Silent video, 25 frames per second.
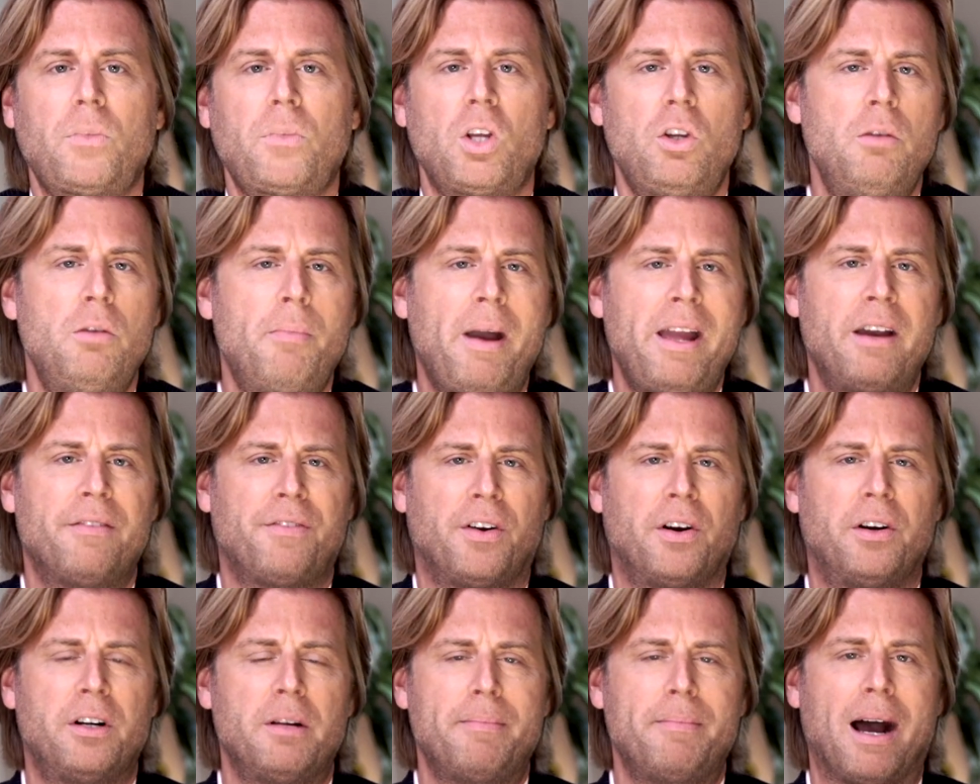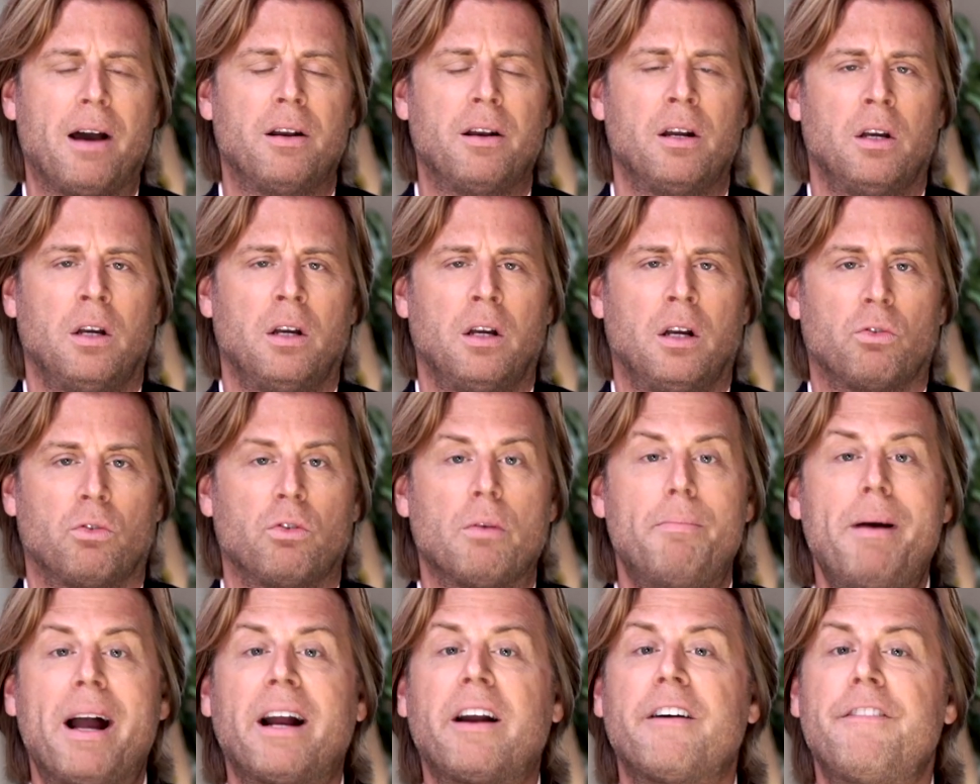You may have heard about
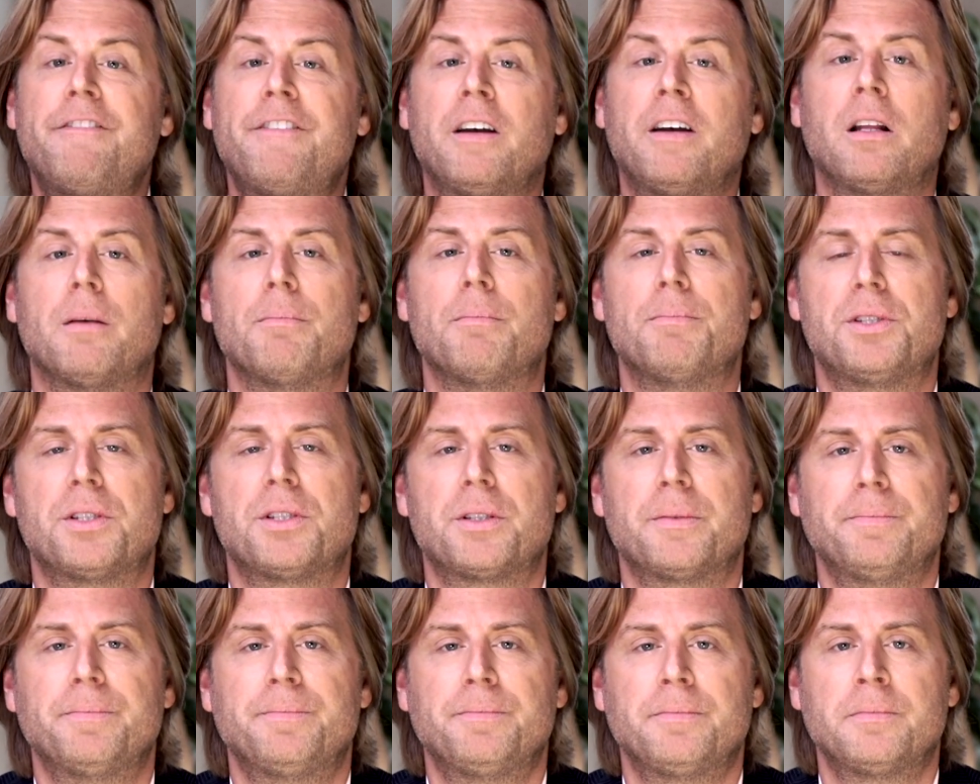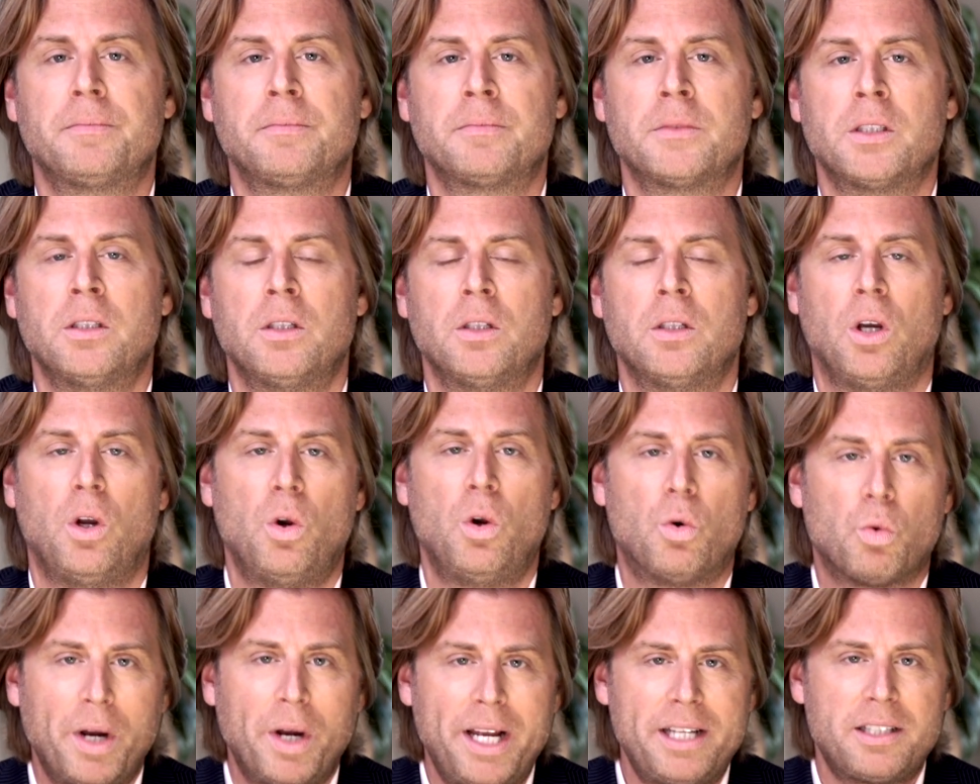Rebecca Phillips, who
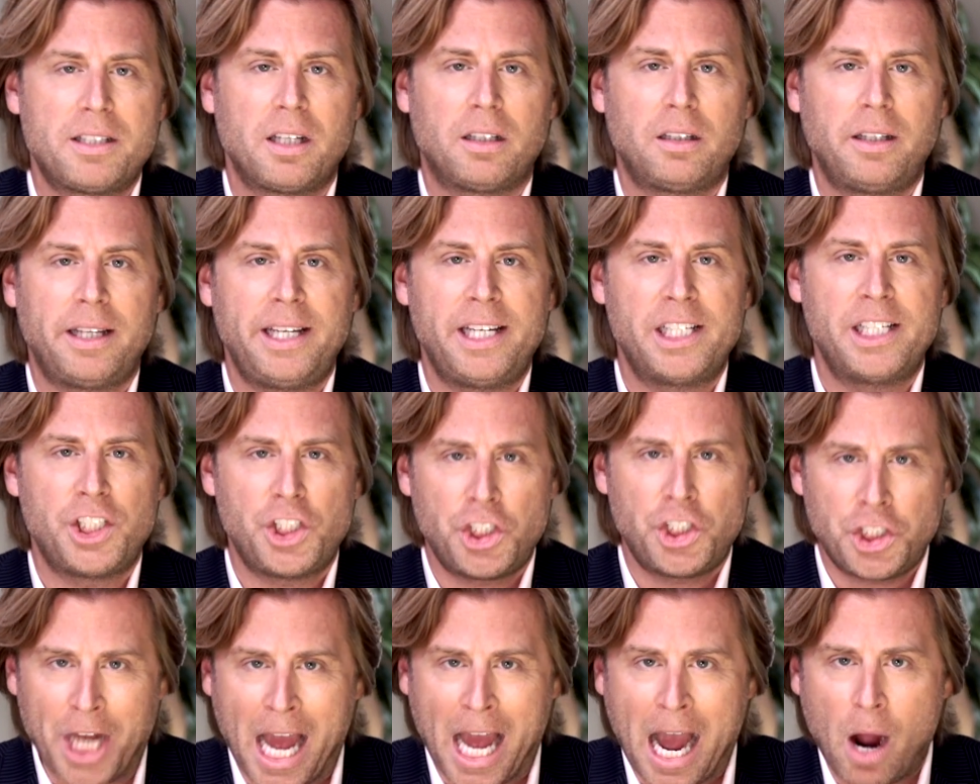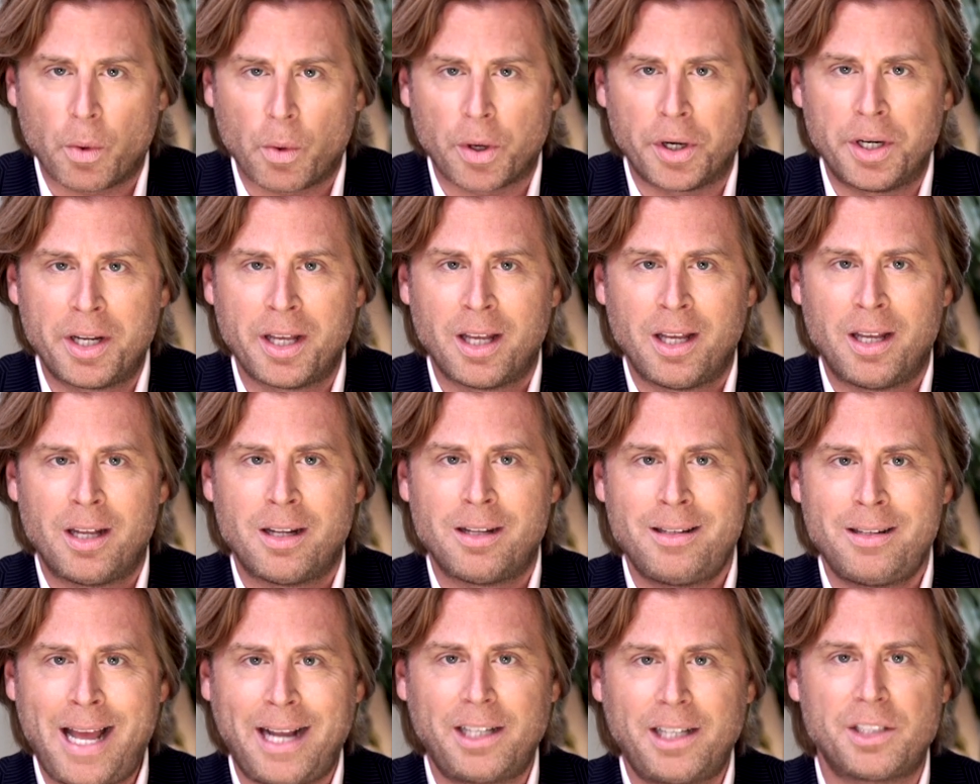recently showered
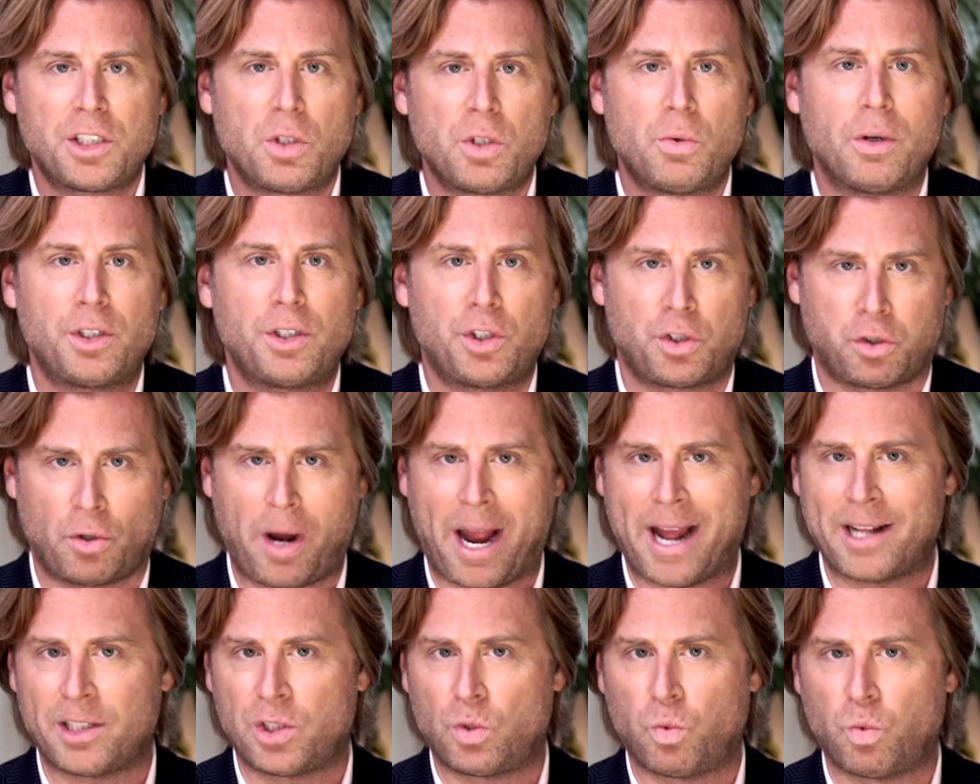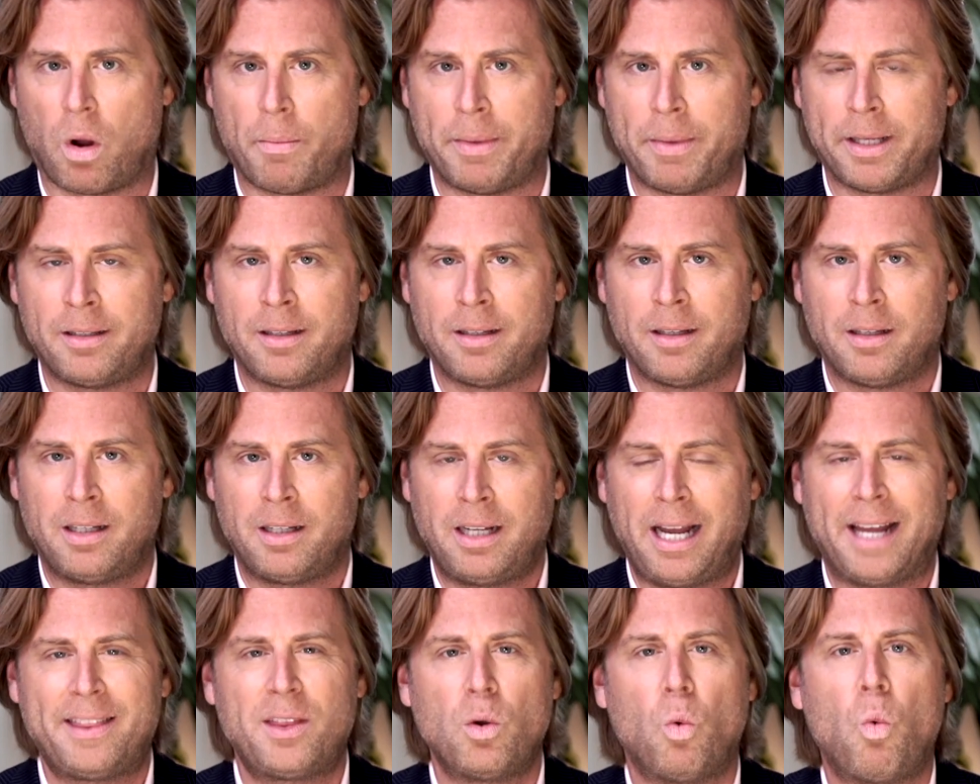next to a trans woman
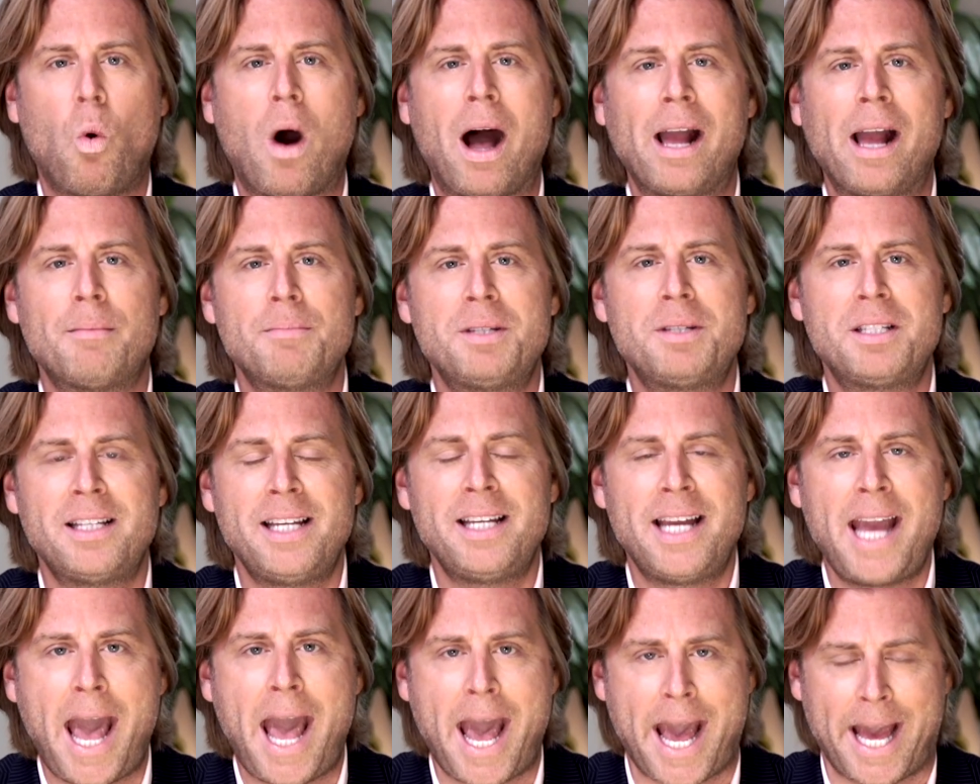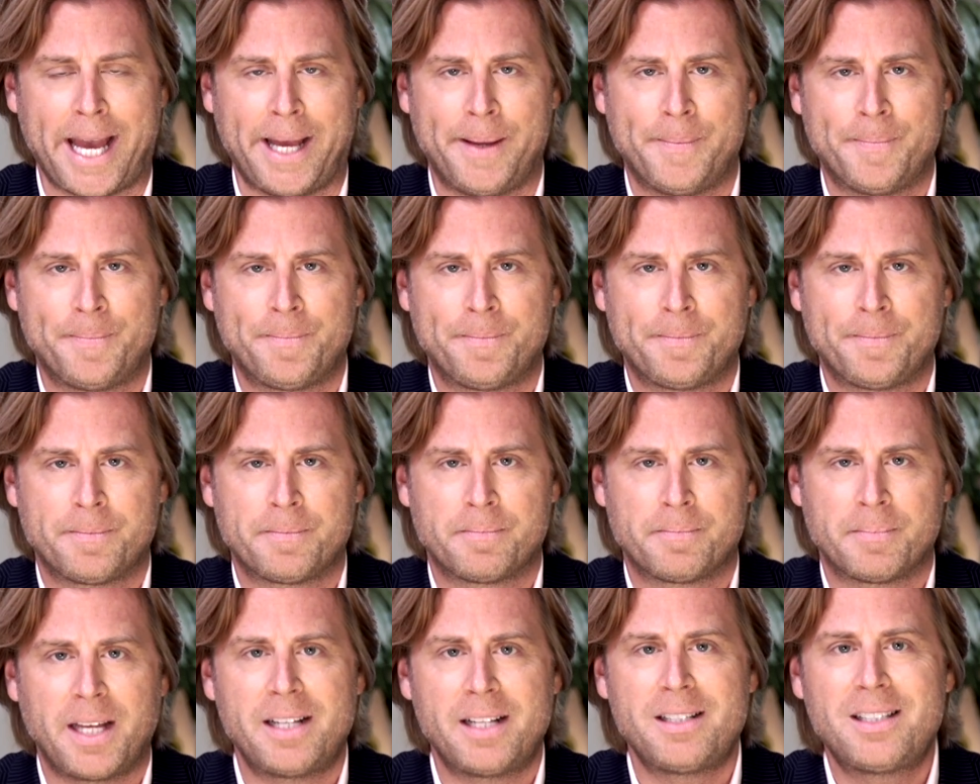at the YMCA
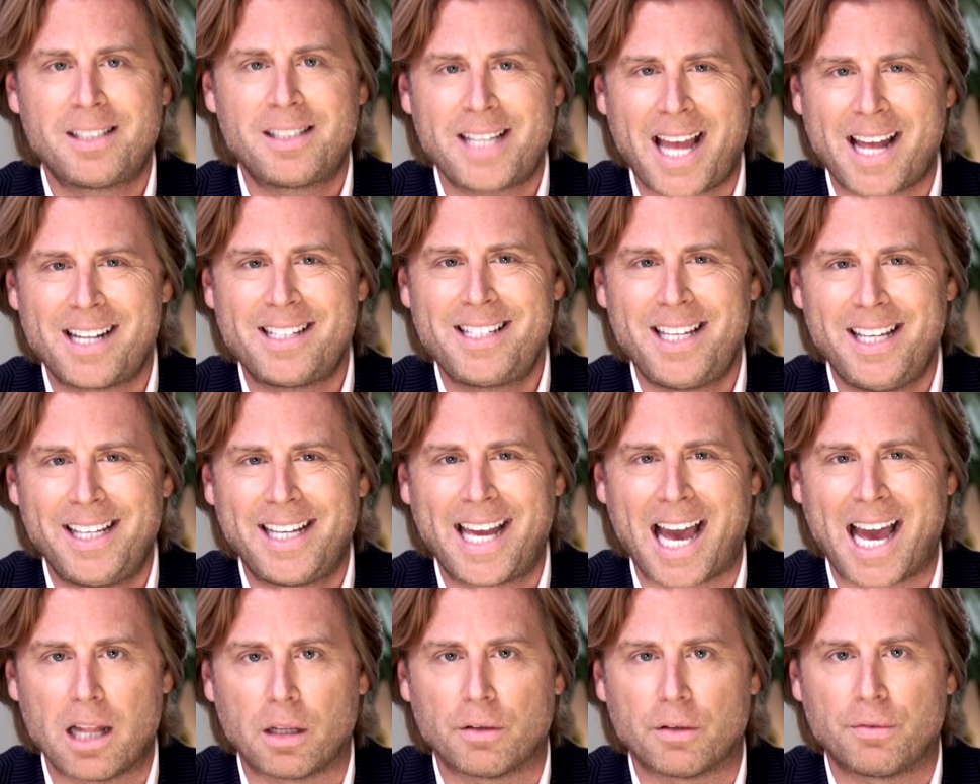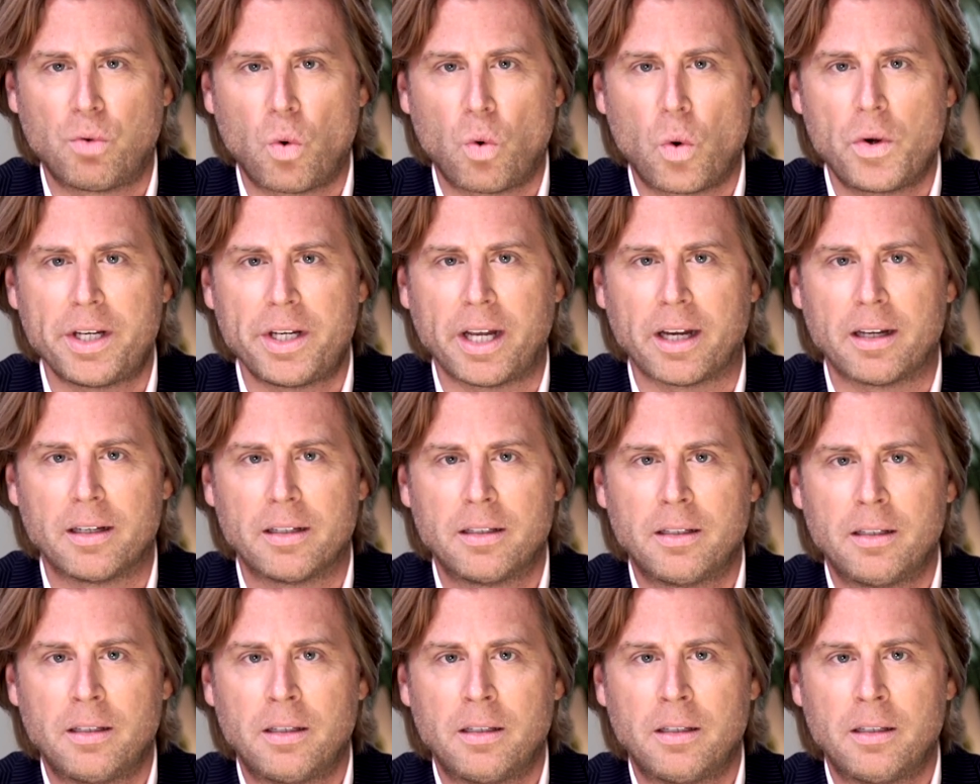in Santee, California.